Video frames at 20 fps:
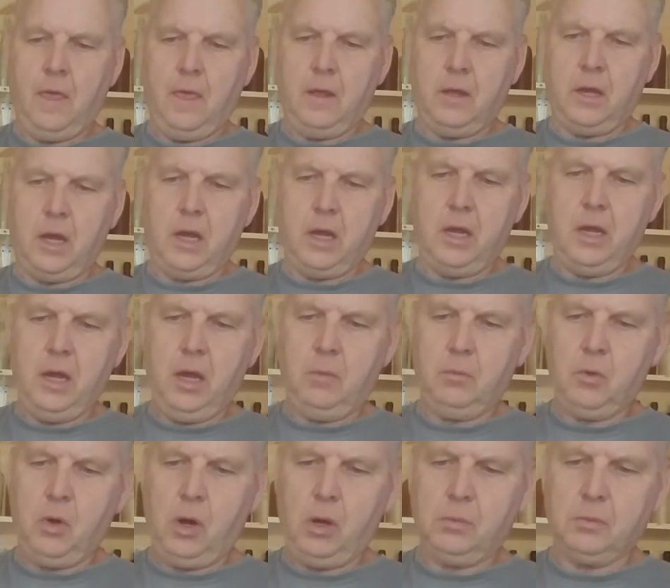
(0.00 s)
A.M.
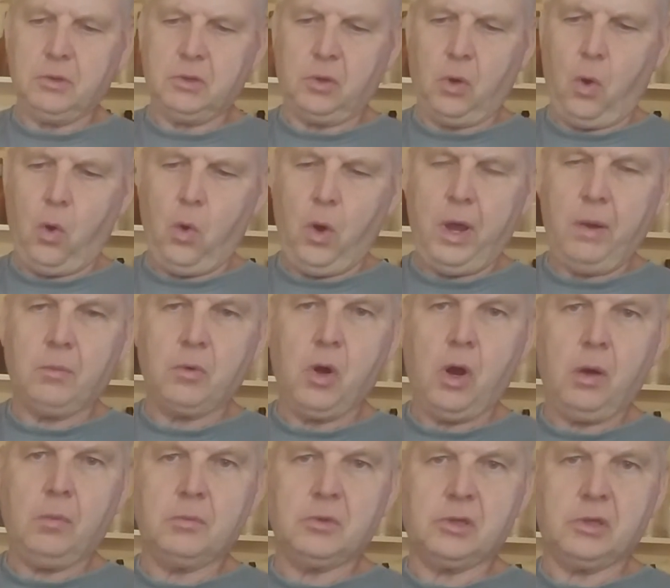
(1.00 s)
Robinson, O.M.
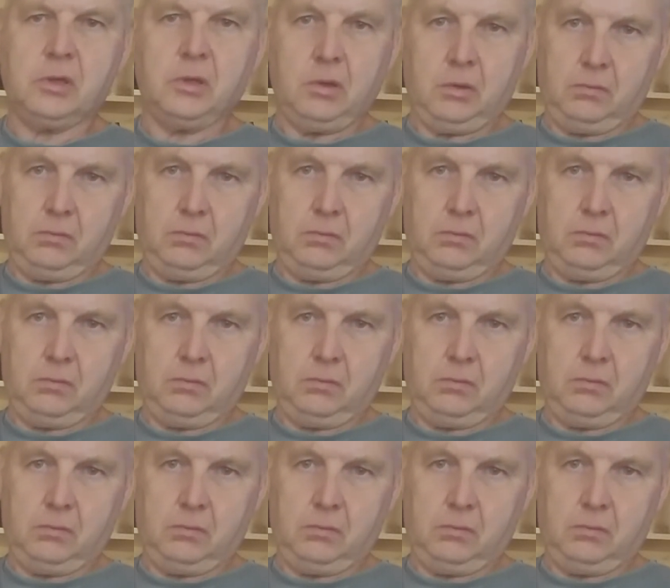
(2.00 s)
Robinson.